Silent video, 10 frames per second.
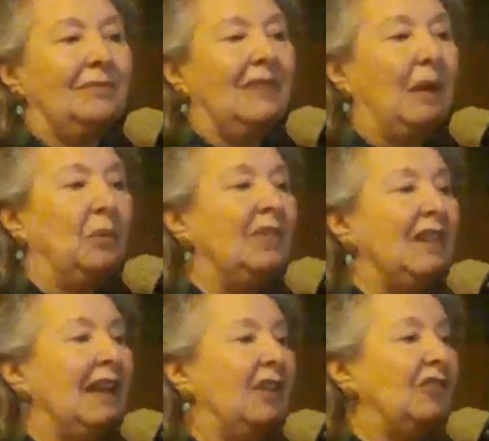That was
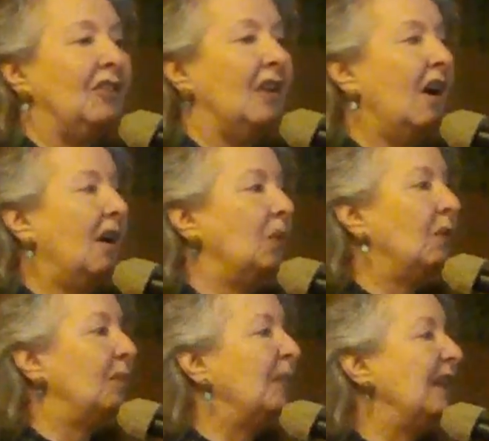the National Guard,
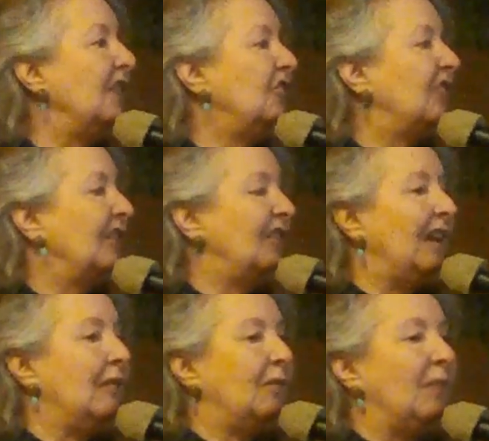we're militia,
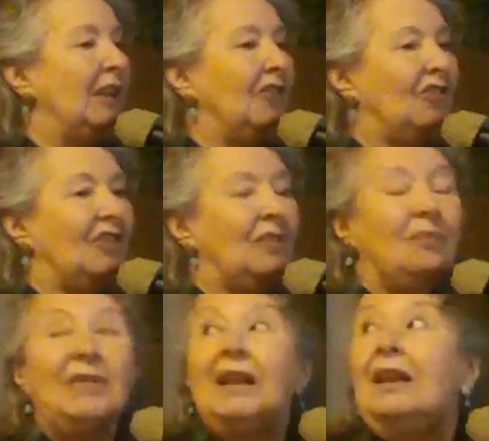states' militias.
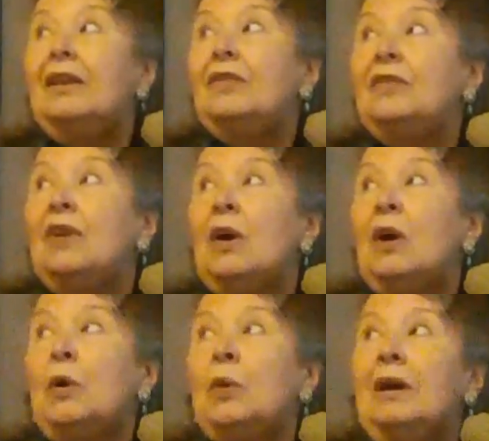
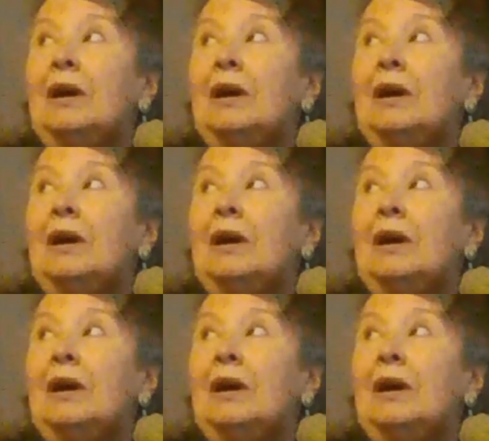So